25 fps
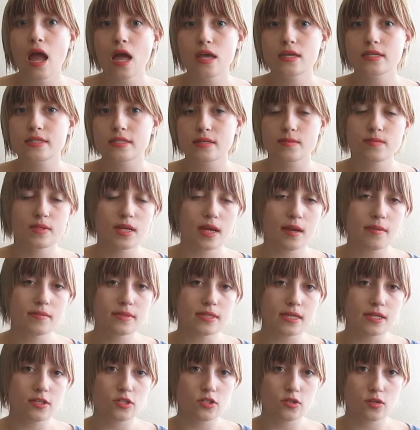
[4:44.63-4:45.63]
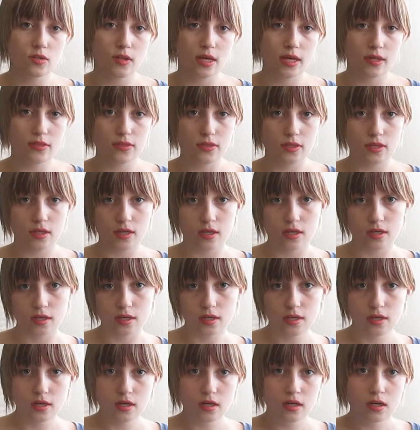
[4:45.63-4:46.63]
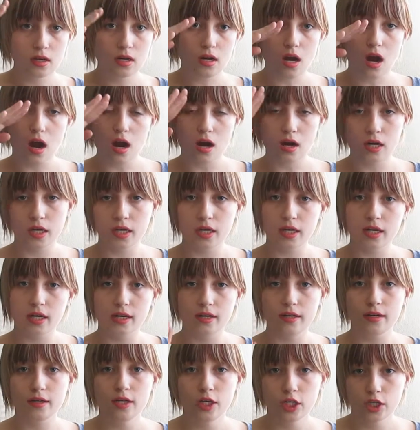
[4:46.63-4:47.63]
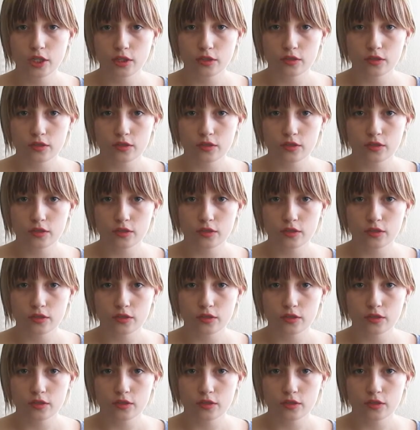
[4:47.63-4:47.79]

sometimes I do like the Cara